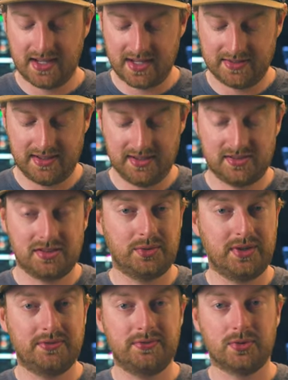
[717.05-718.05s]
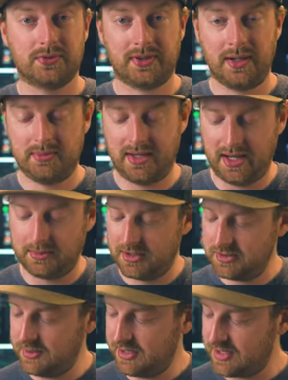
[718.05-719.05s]
on these Sony full frame
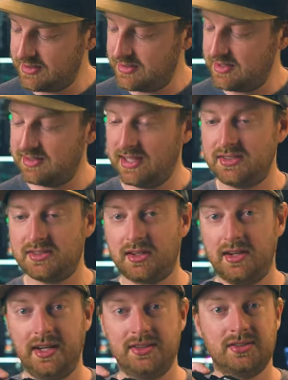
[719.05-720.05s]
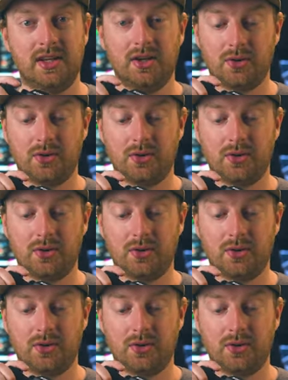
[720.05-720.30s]
cameras because the sensor is